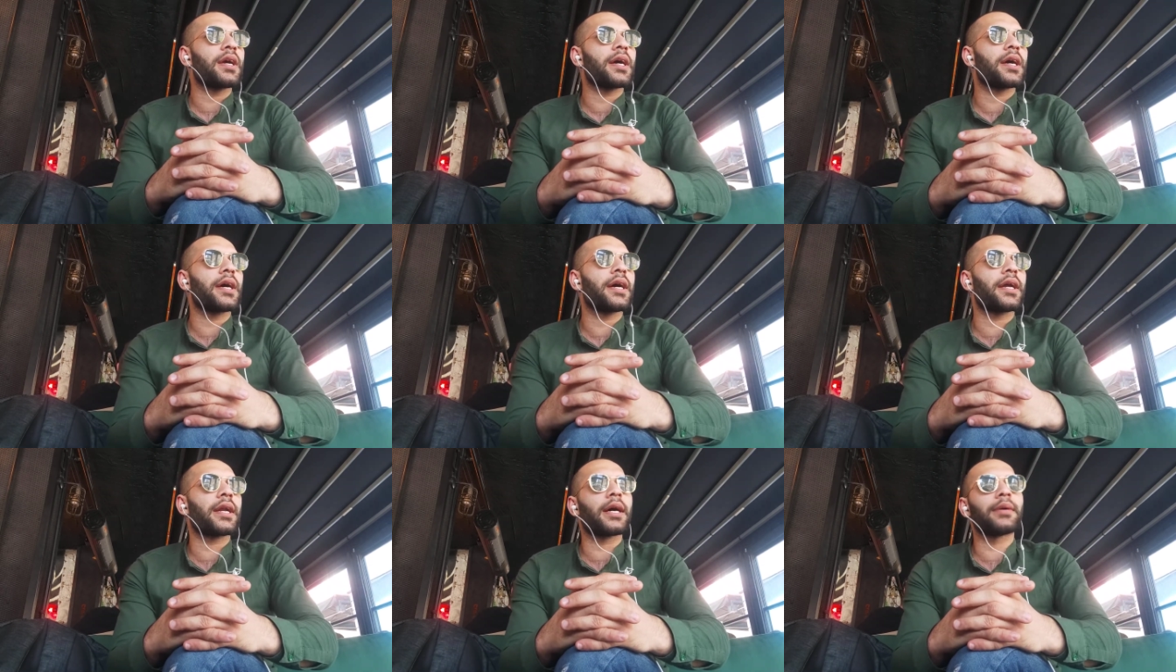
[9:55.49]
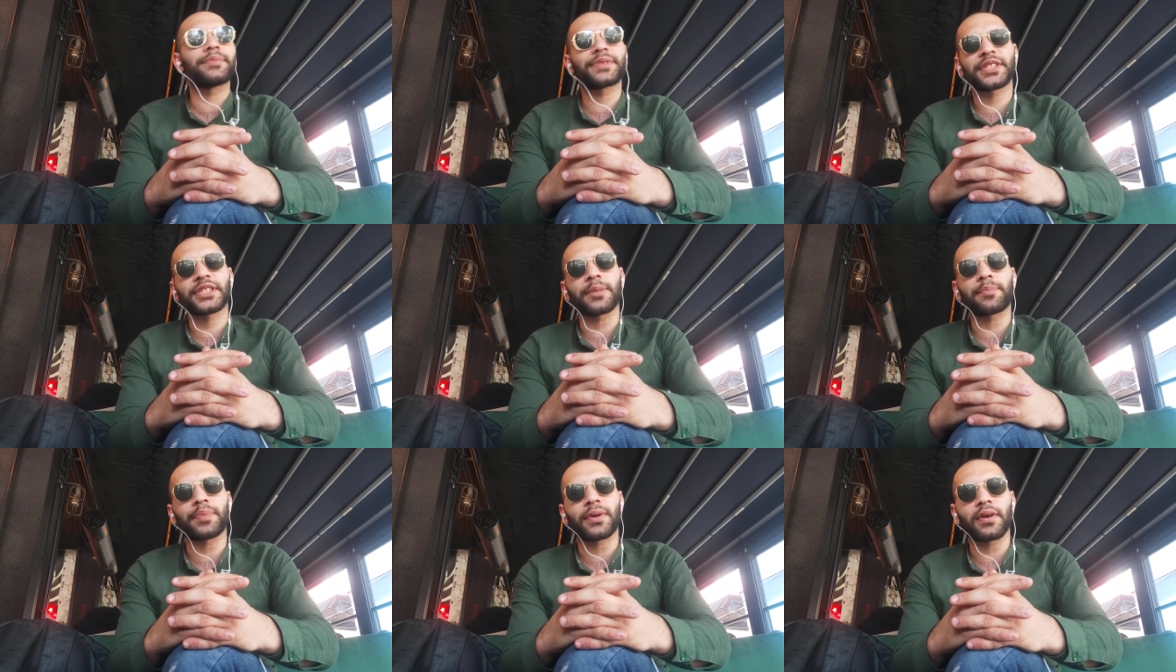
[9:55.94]
and I'm
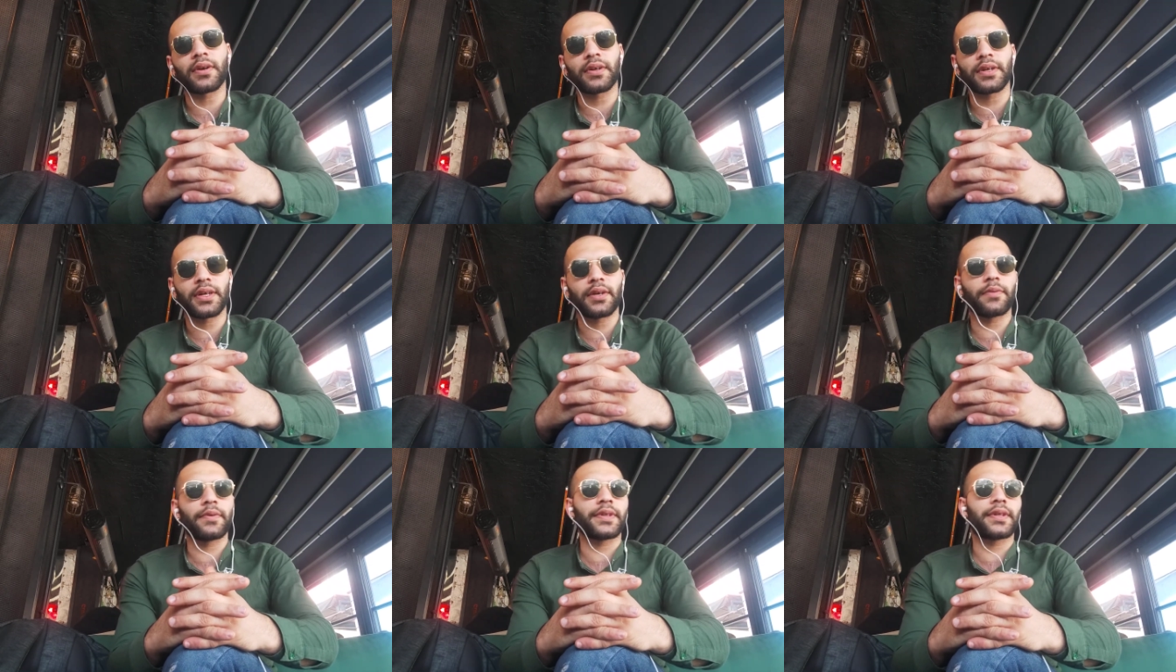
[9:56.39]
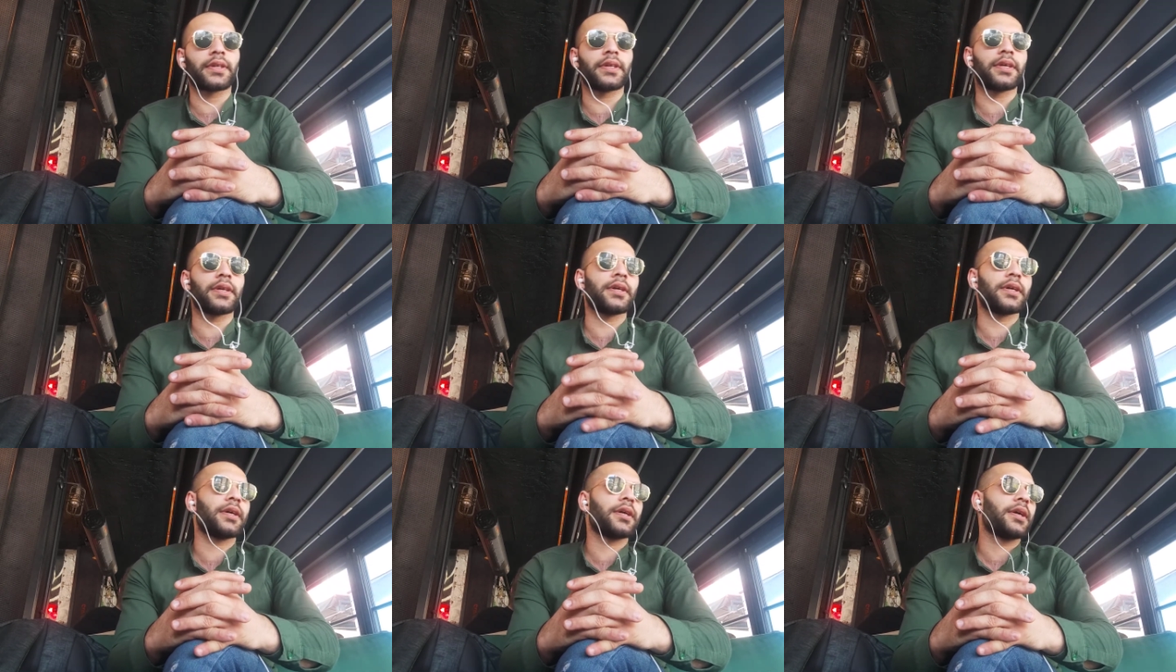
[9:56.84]
supporting with
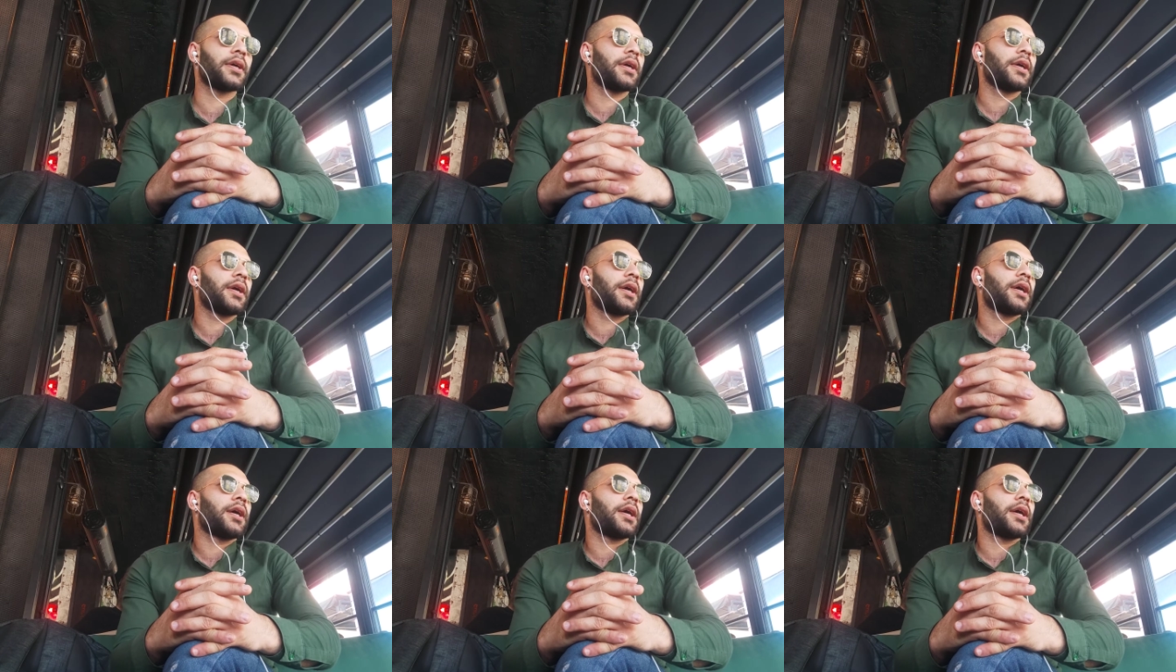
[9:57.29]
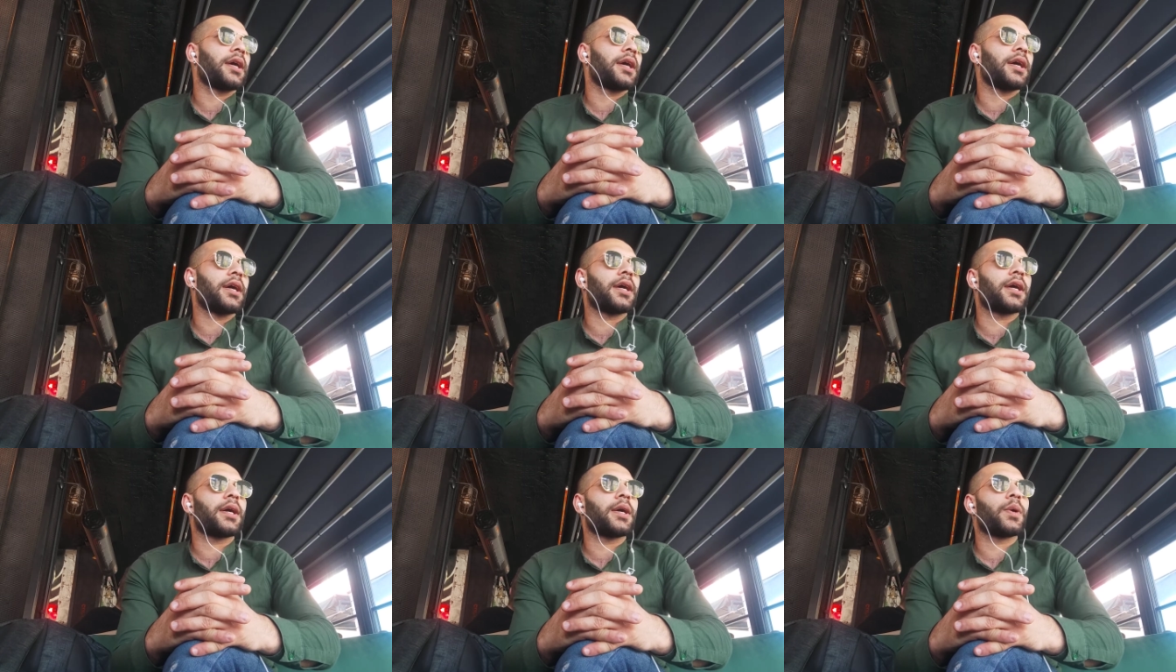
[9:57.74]
the
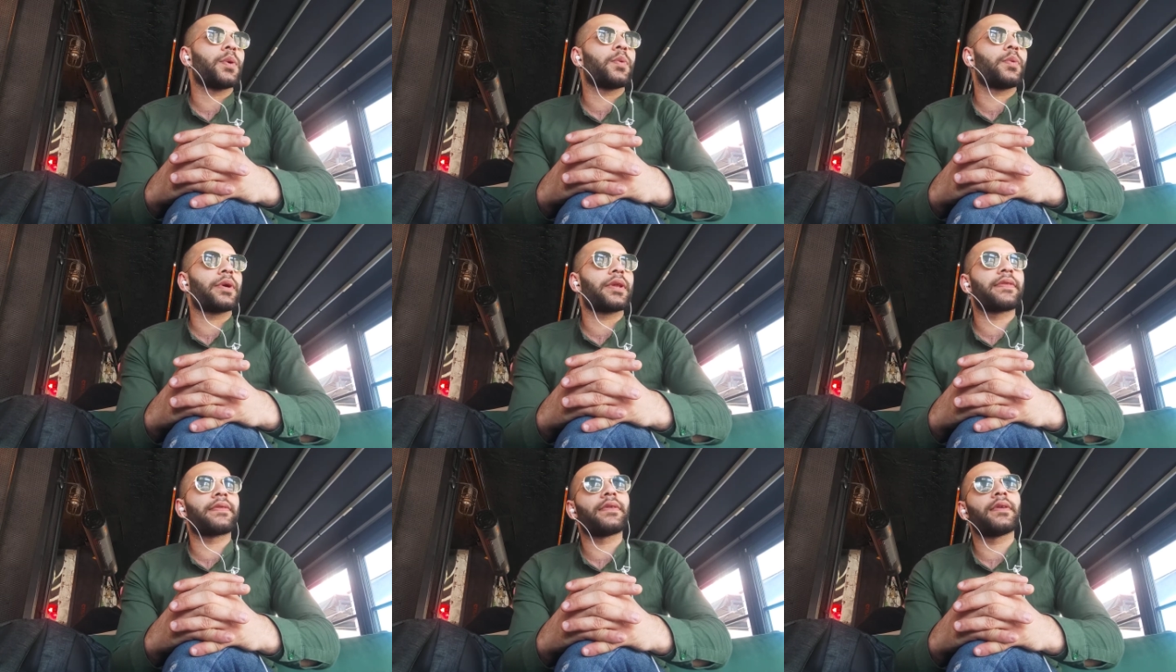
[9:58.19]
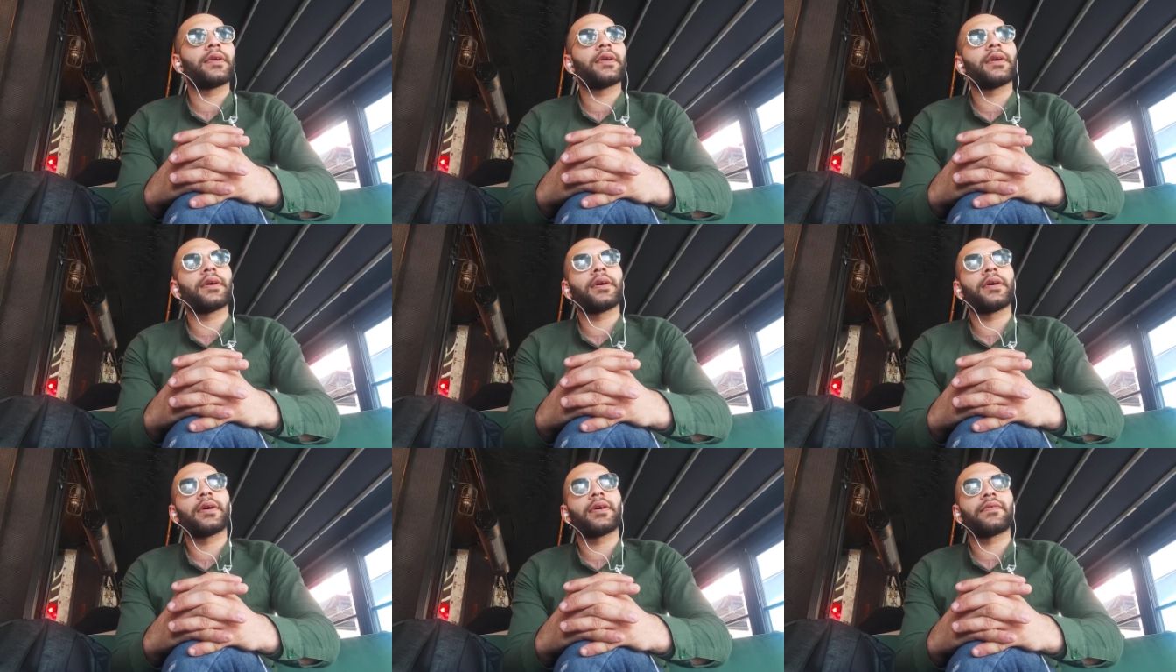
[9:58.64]
with
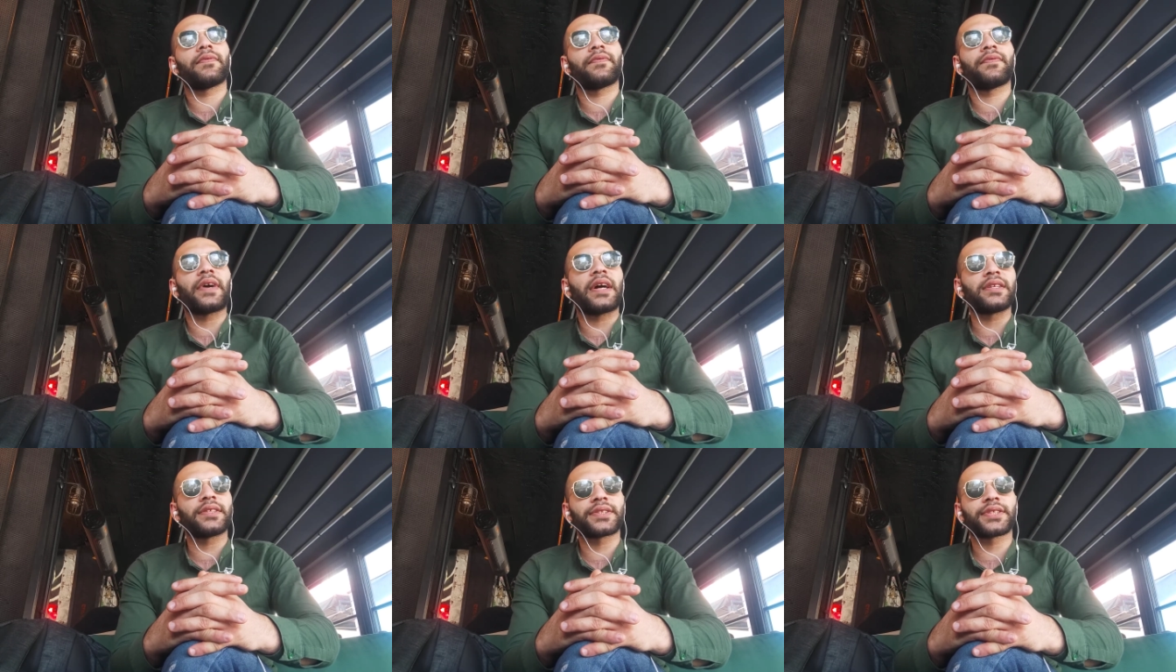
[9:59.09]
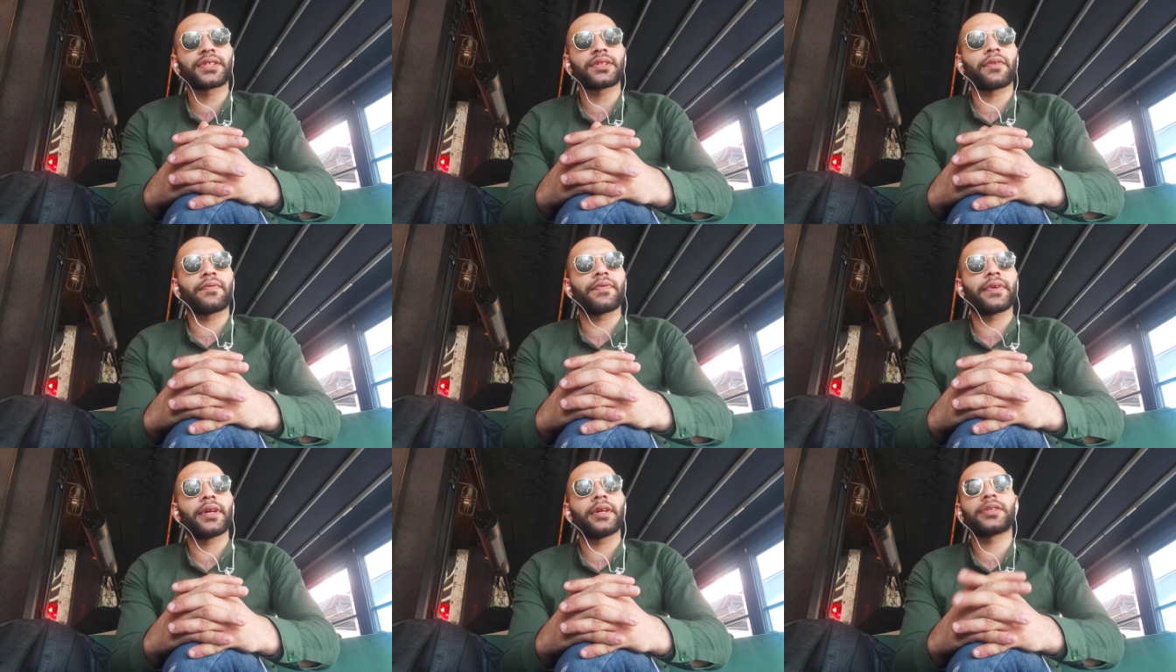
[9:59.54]
the
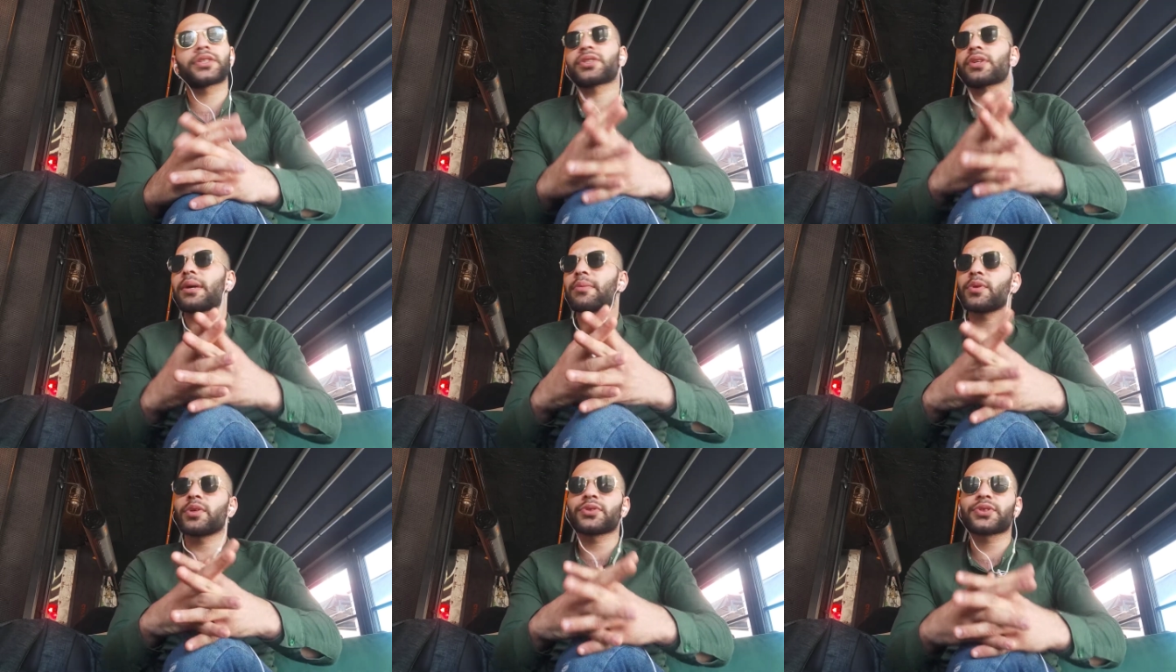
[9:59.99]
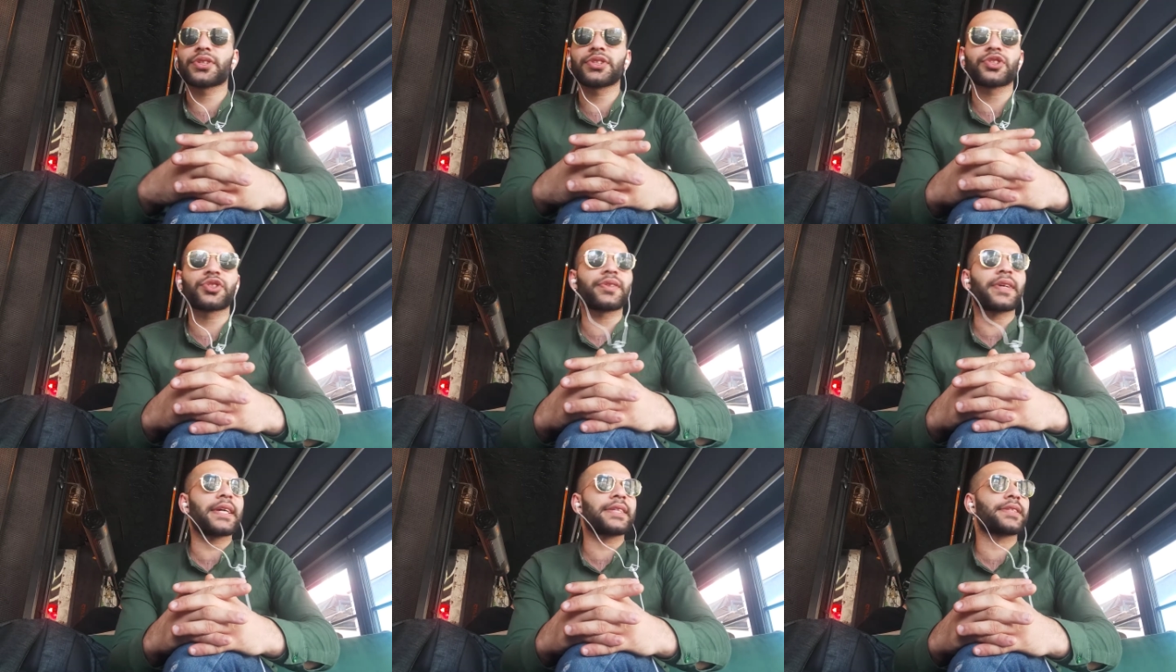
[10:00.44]
philosophy. So I'm also
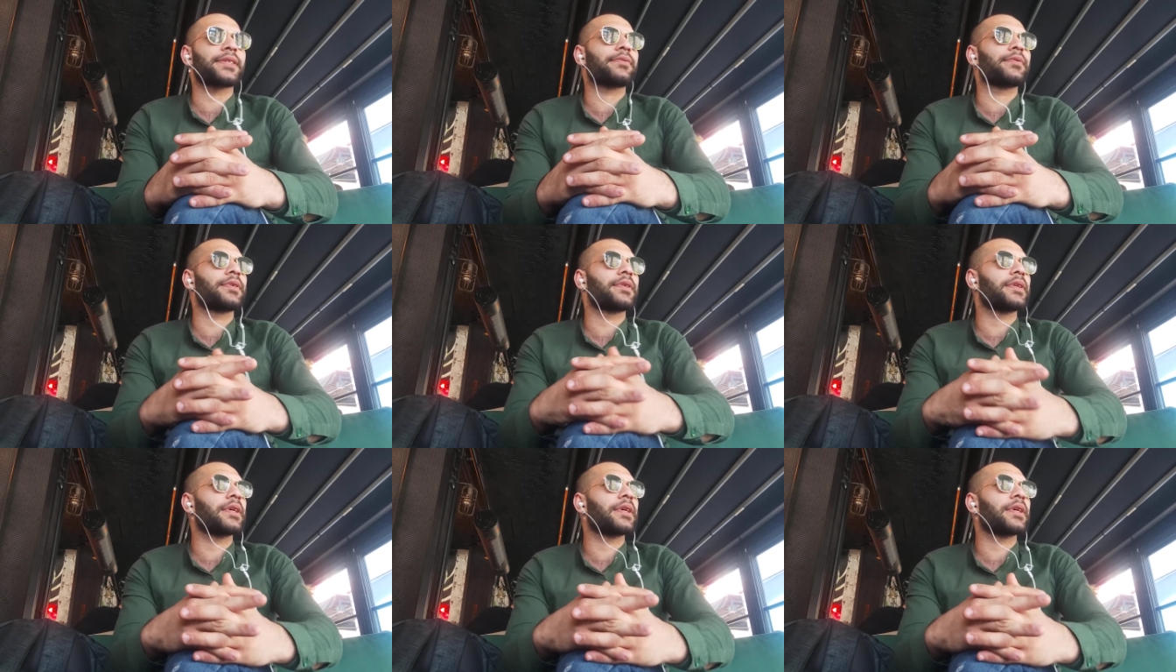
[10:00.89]
interested with